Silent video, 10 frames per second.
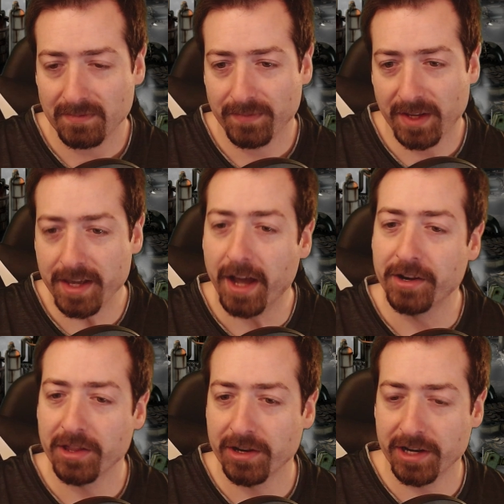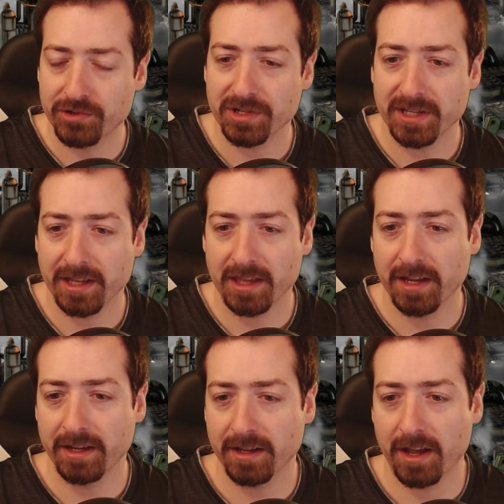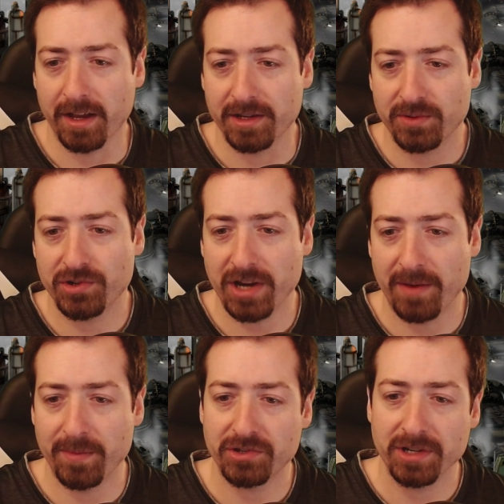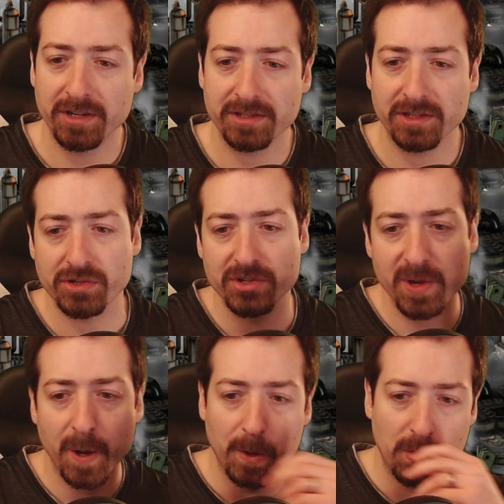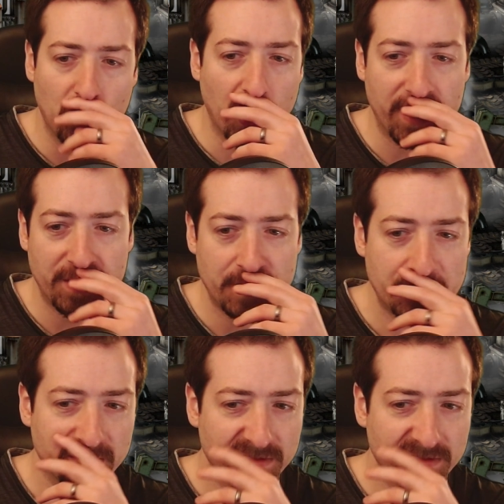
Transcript: yeah, another interesting thing Twitch chat mentioned is there's no water